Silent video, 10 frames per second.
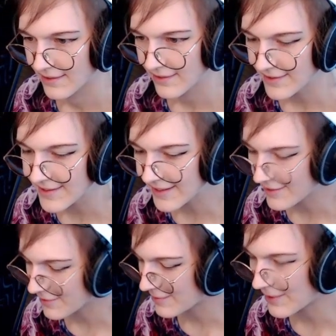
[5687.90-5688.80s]
think that's
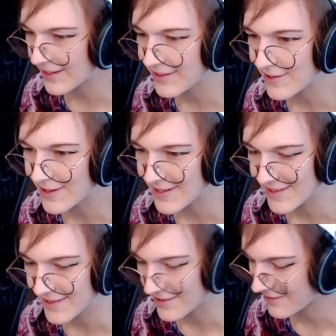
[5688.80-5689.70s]
what's breaking
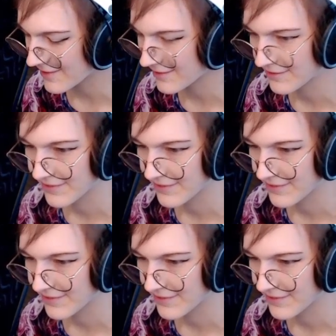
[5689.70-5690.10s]
Unity-chan as well.